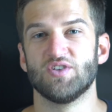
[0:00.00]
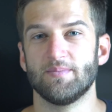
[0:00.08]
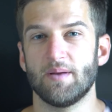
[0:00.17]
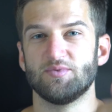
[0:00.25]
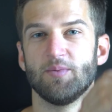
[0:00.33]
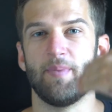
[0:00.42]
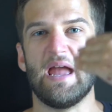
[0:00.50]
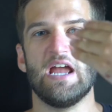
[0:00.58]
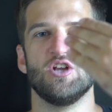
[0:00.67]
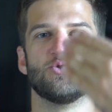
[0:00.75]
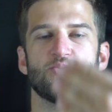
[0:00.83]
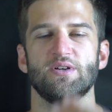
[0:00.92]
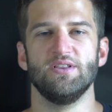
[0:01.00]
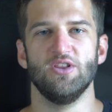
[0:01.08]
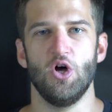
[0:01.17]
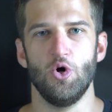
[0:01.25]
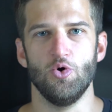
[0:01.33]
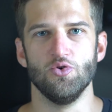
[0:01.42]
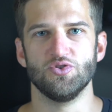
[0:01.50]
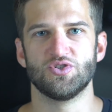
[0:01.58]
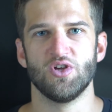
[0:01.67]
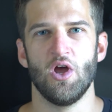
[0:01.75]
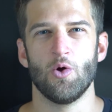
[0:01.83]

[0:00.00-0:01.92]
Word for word: sometimes the page reloads,